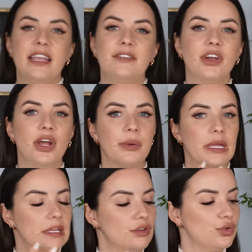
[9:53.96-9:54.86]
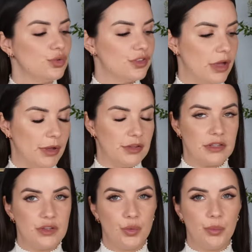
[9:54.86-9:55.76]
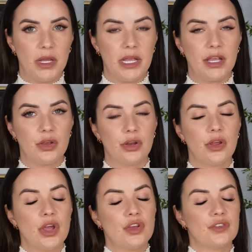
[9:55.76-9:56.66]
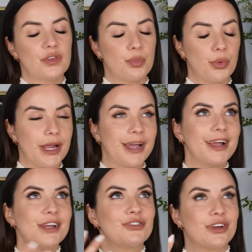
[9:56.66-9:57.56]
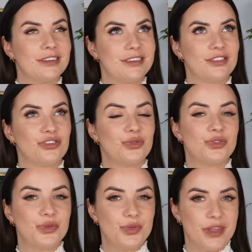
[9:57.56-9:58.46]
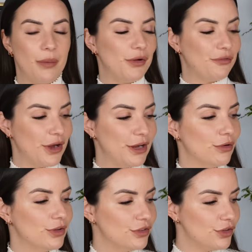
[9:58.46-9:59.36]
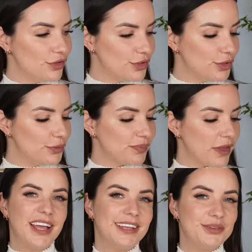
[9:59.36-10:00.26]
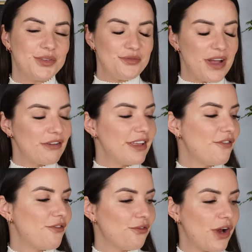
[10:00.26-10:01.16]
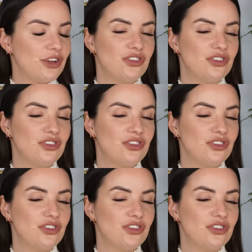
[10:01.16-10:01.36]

even going into summer. So this would be a good spring transitional to summer fragrance too. Now it's a very fresh,